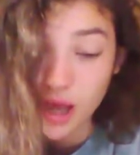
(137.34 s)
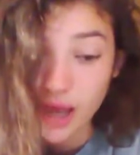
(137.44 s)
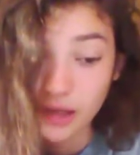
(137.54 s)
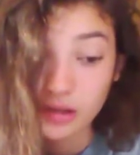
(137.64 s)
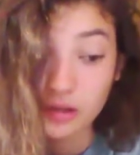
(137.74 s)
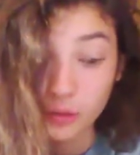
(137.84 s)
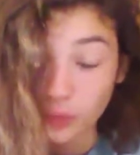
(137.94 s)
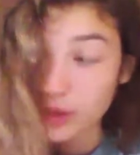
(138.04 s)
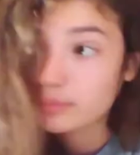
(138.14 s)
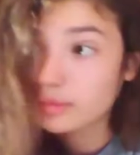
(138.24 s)
And it's
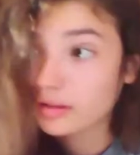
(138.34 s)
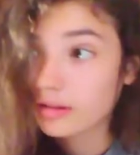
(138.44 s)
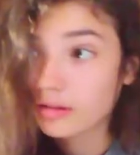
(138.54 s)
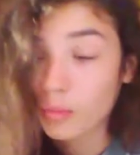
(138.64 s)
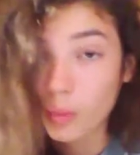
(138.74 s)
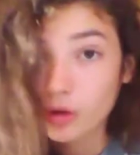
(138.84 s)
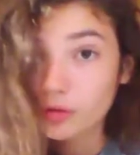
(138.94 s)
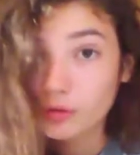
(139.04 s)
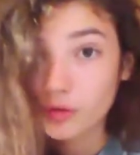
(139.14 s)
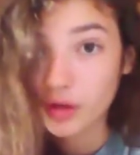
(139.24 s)
great because it's a
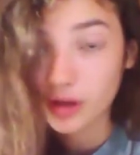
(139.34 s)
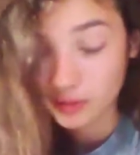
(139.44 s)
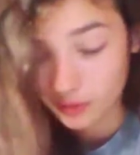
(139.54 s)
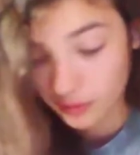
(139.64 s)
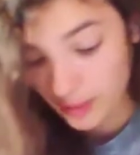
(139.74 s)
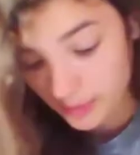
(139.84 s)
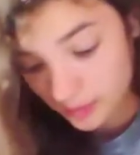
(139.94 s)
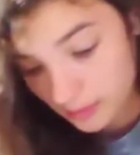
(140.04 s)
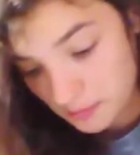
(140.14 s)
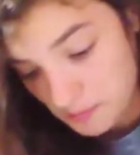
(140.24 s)
wonderful size for the
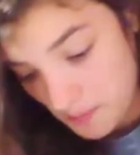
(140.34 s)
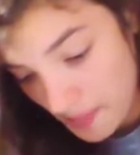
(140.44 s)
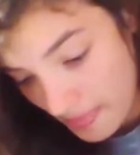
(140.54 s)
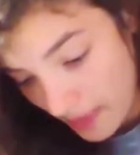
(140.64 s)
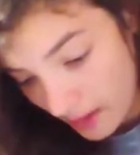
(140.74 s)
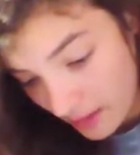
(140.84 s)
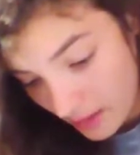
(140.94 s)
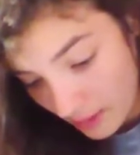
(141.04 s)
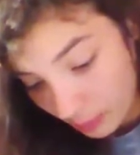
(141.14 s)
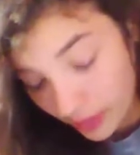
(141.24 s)
rabbits.
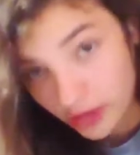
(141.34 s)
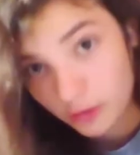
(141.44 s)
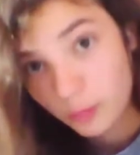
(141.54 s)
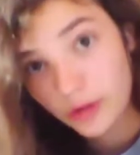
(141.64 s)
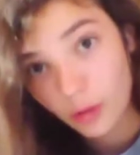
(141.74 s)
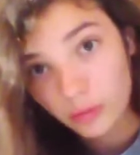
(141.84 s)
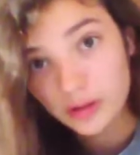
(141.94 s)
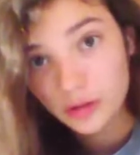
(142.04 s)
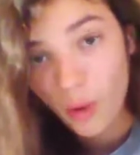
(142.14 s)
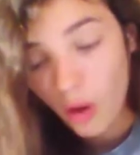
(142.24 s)
Breeds. We only
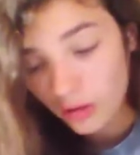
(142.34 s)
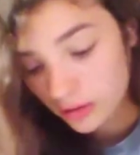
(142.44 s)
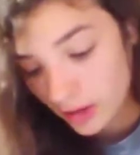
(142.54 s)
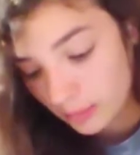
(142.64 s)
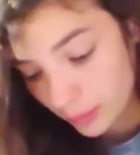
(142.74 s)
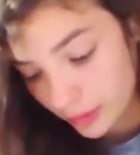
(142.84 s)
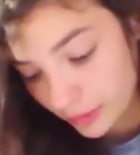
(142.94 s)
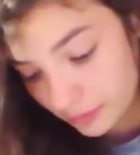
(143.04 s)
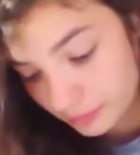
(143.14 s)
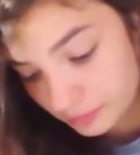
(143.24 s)
do Holland Lot
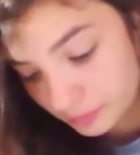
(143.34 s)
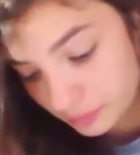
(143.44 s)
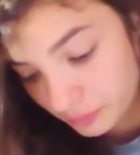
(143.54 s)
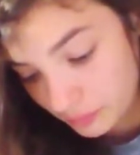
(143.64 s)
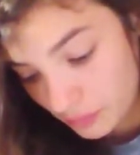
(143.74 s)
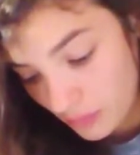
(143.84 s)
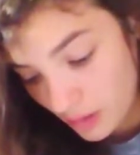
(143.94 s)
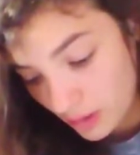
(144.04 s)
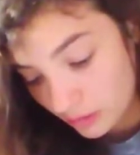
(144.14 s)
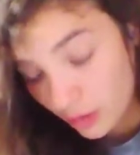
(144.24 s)
breeds.
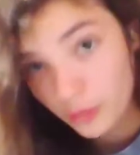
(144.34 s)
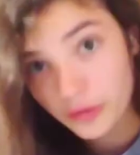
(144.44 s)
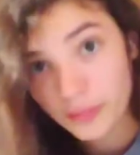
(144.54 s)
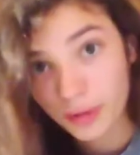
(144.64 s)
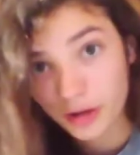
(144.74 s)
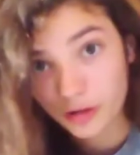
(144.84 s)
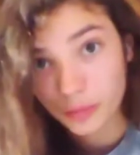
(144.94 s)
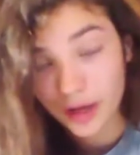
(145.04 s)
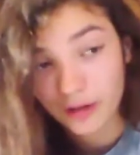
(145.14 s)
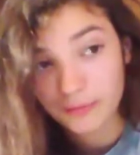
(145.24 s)
Does and bucks.
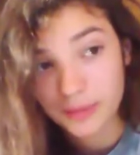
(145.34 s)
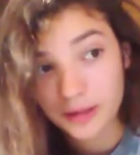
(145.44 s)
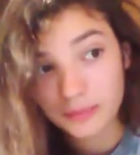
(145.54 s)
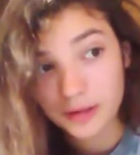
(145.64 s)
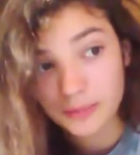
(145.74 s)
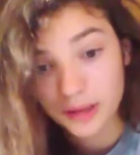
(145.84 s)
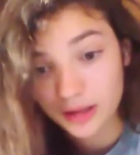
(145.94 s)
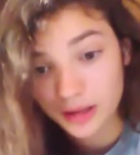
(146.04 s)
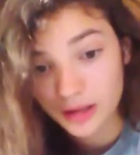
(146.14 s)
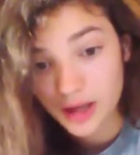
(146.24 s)
We have BMT
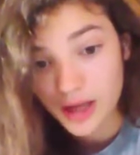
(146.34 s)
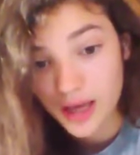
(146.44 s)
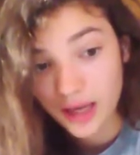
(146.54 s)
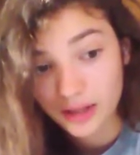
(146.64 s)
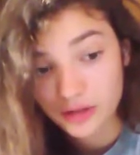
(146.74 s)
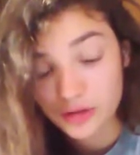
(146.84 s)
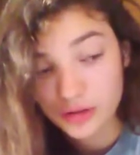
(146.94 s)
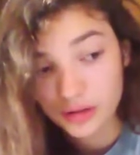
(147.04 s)
Binky and